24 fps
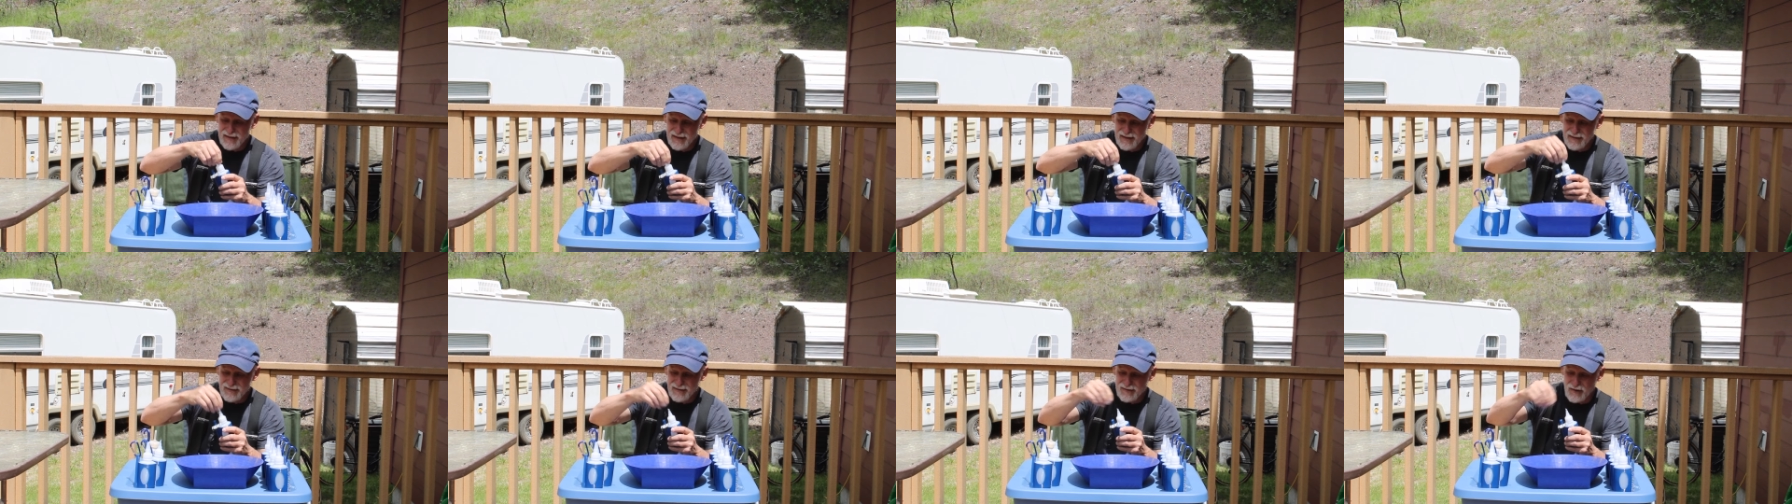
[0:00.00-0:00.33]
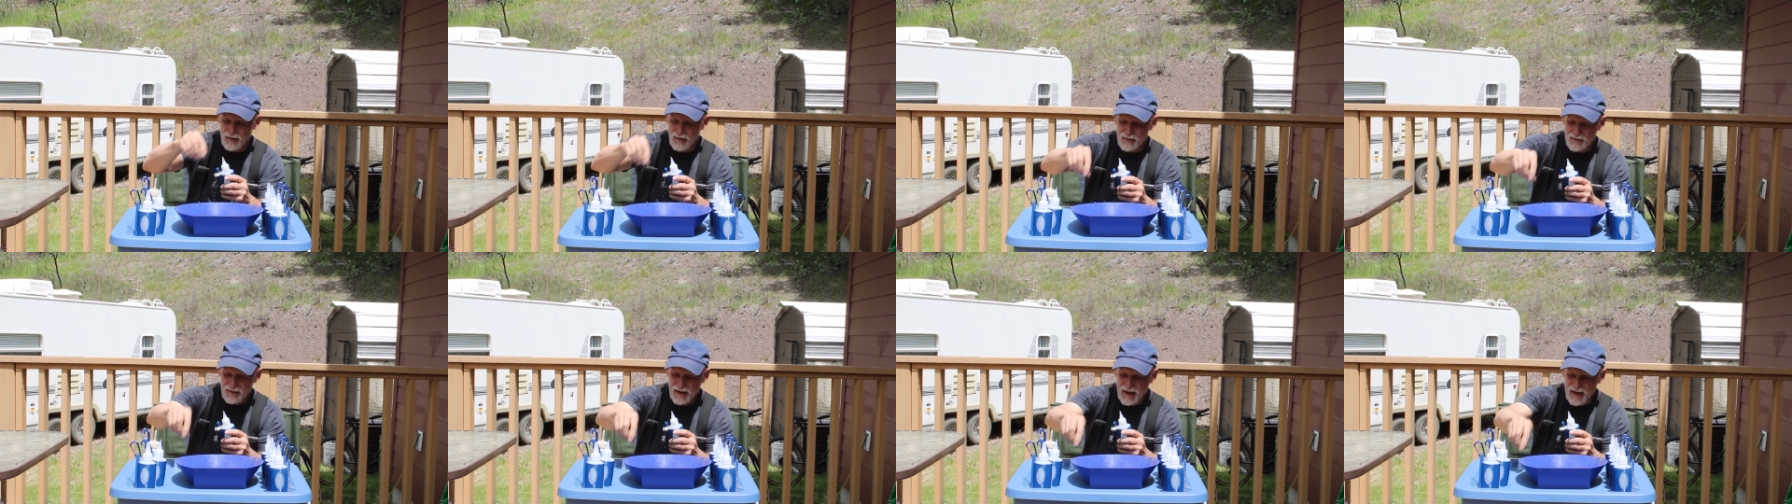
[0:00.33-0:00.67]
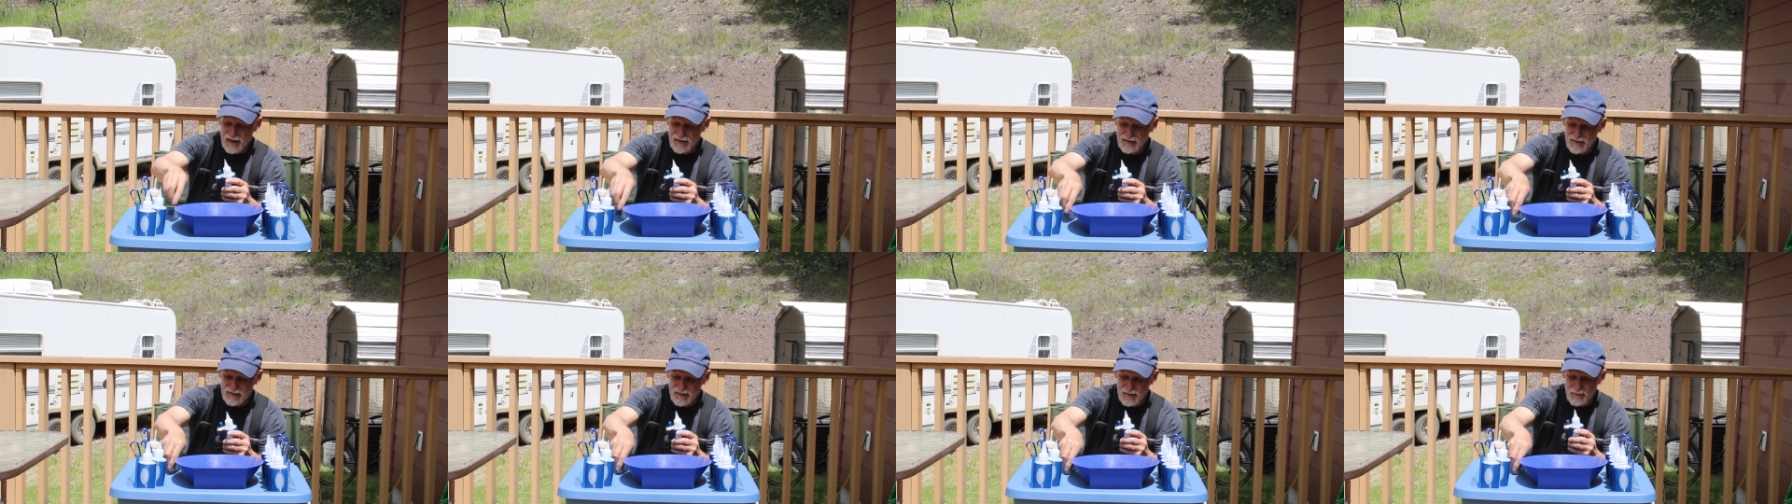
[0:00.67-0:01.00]
so in
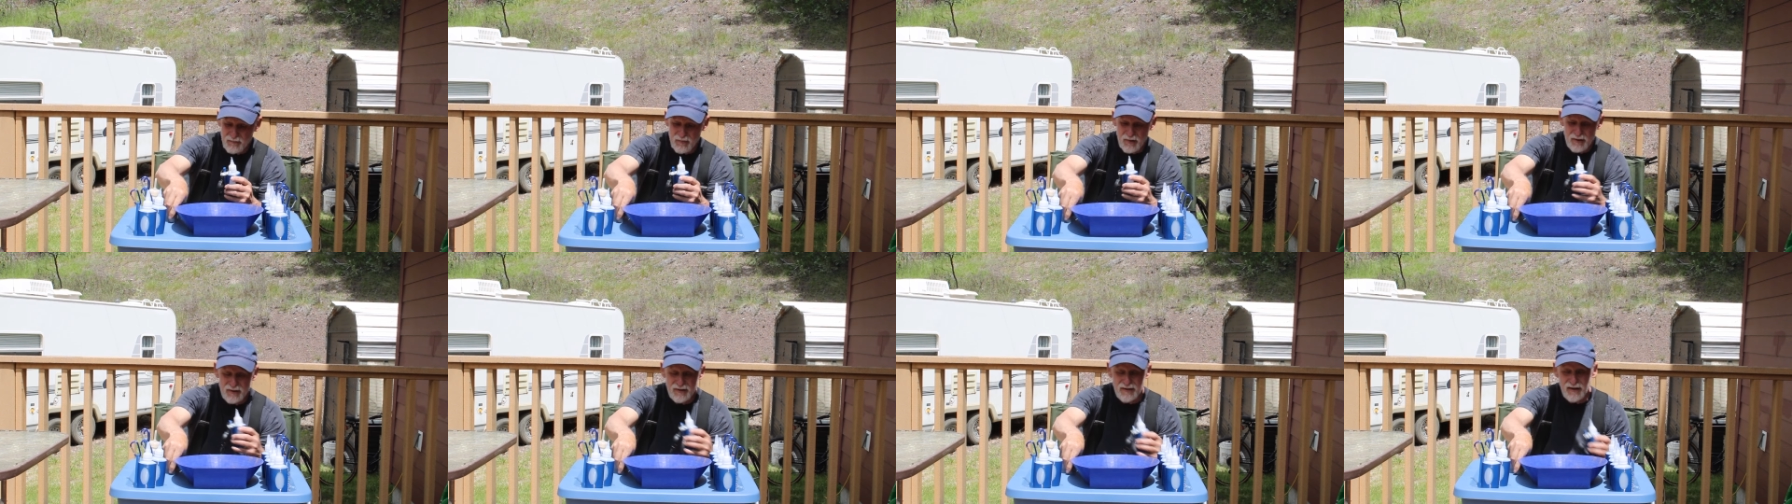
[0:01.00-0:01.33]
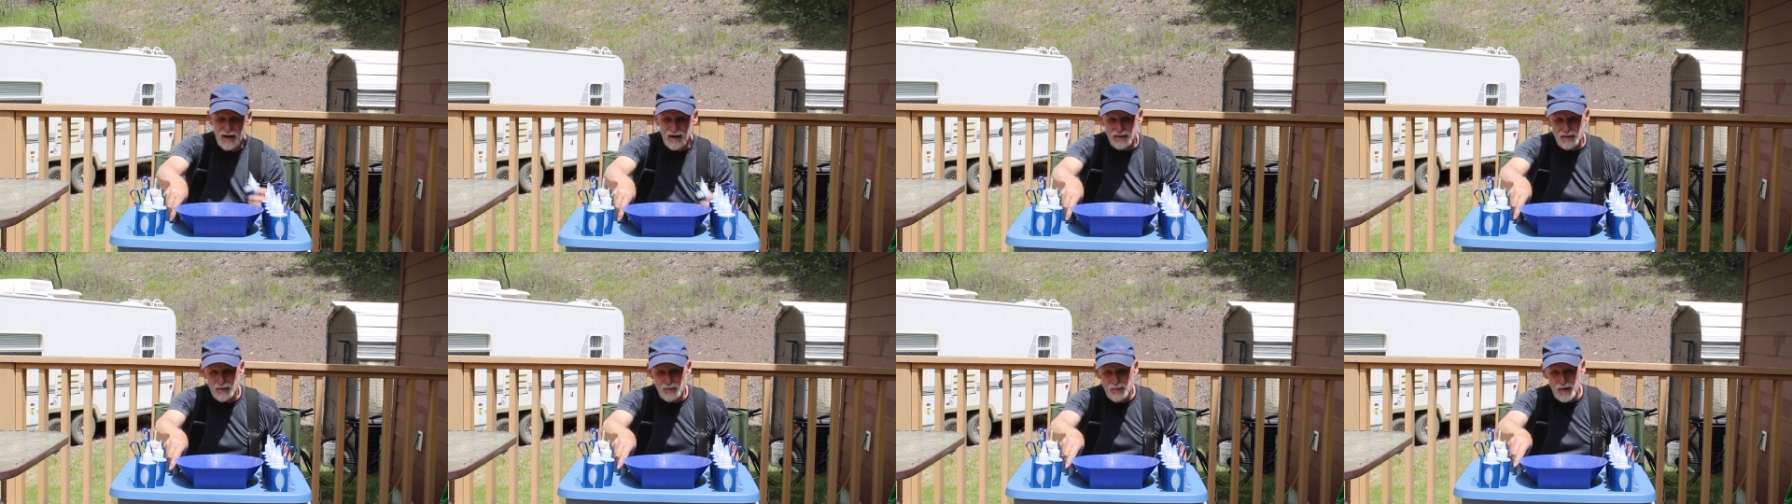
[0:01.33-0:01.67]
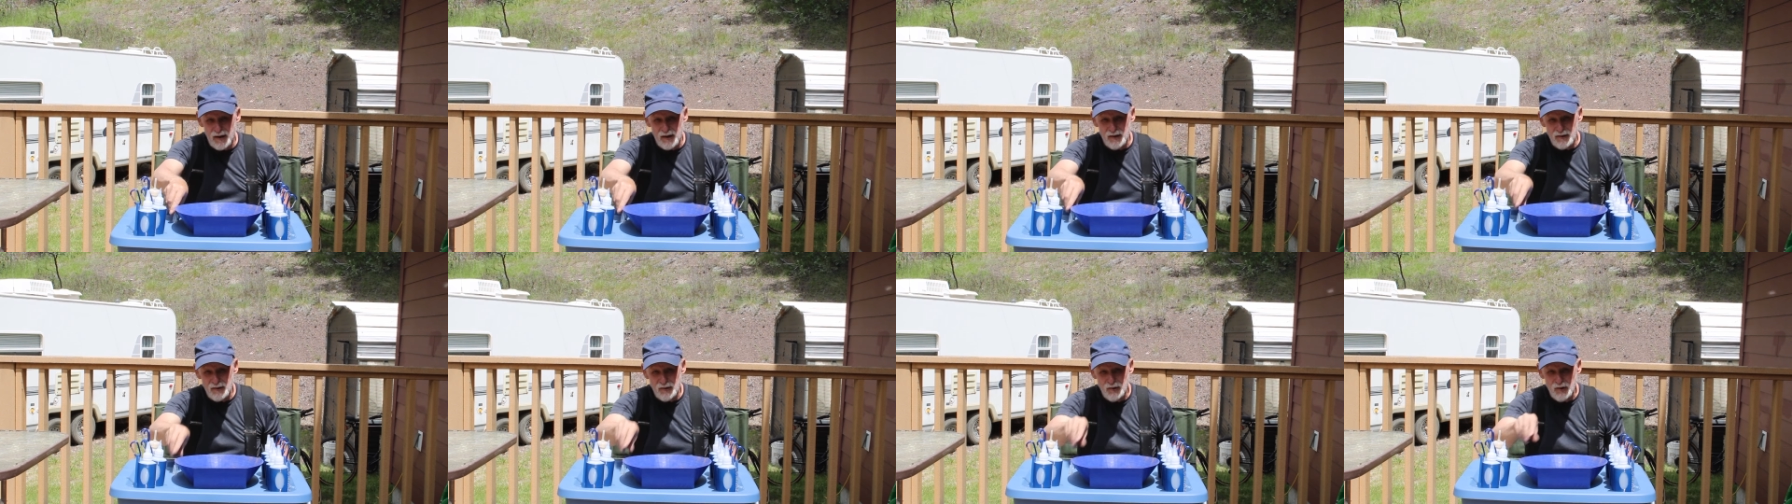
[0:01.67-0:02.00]
case you put it on your
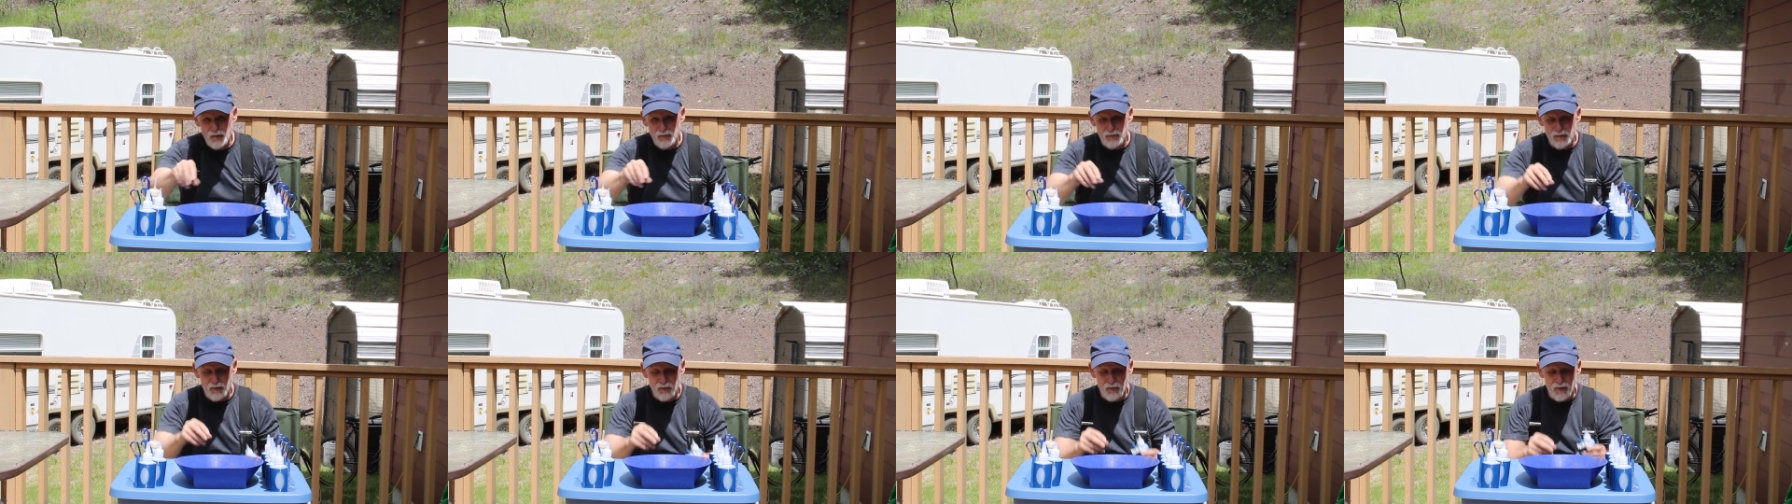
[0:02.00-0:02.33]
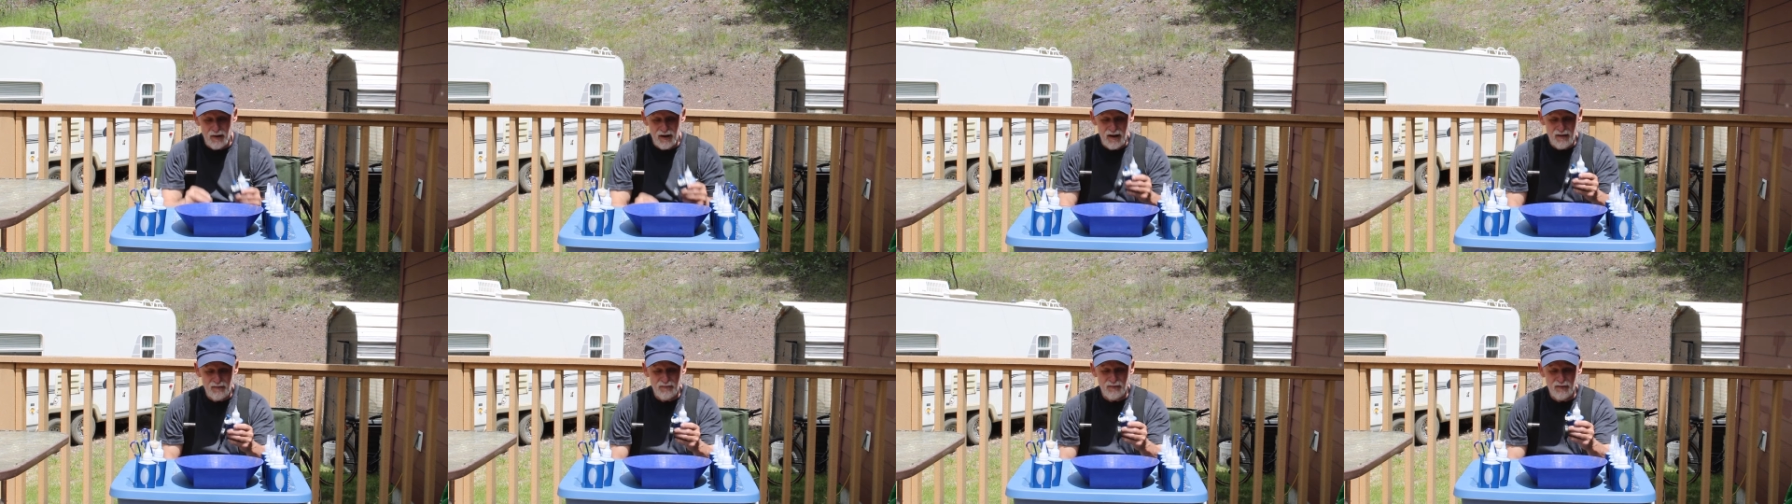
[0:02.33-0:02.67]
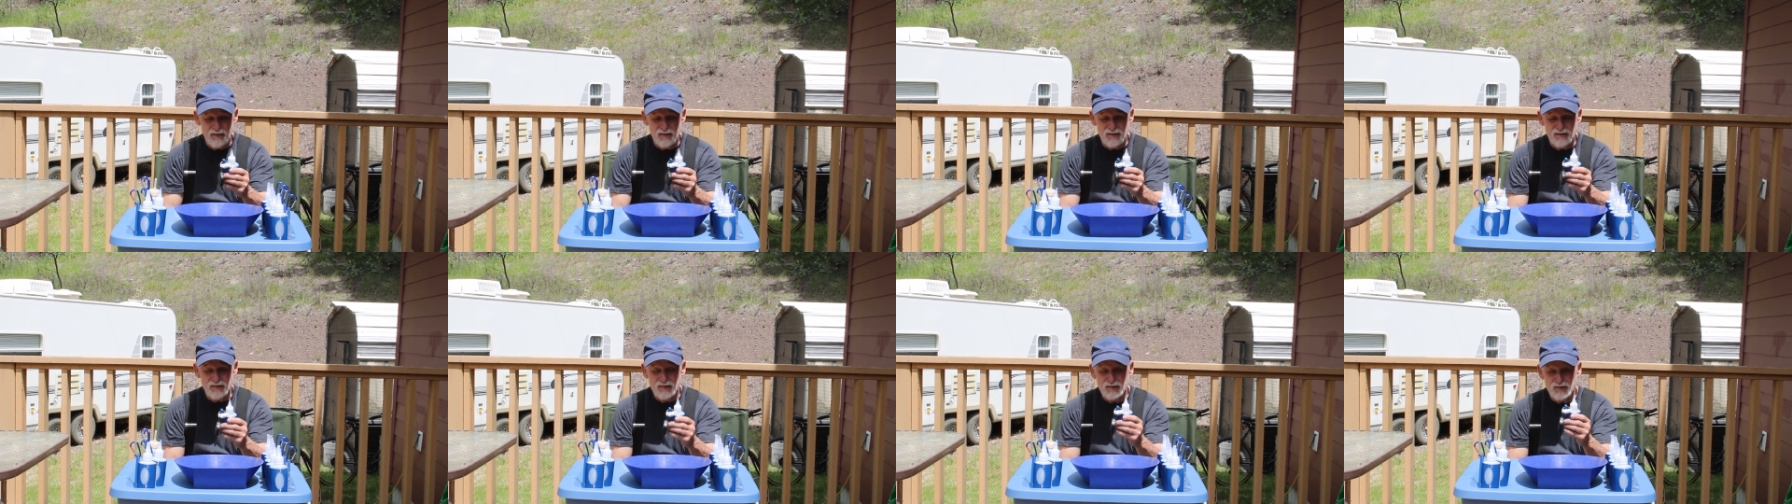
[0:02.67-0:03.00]
belt loop or whatever
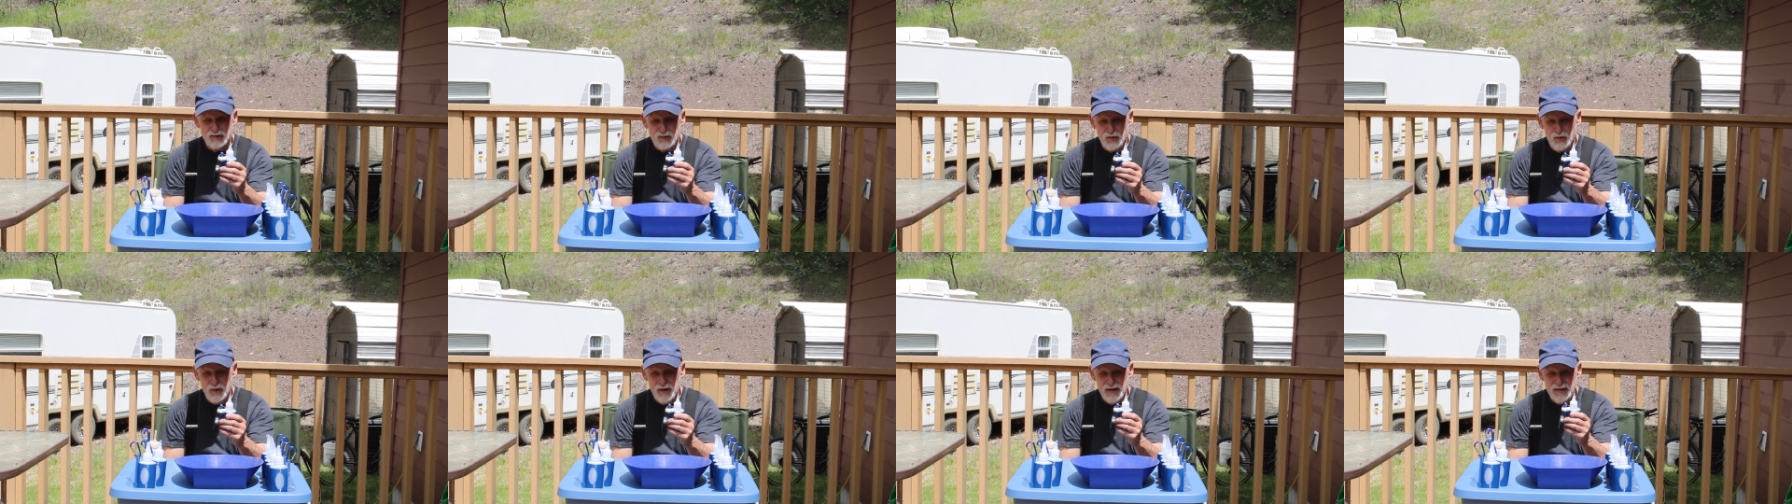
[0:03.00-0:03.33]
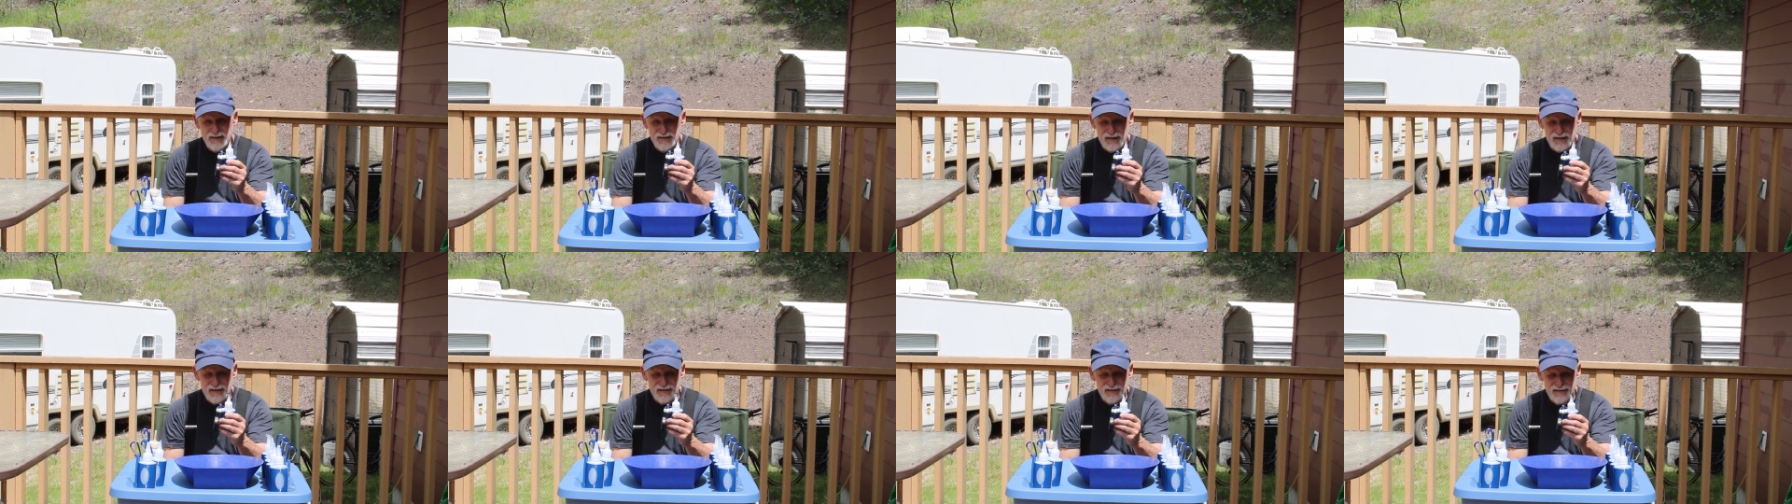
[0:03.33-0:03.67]
and you squeeze it,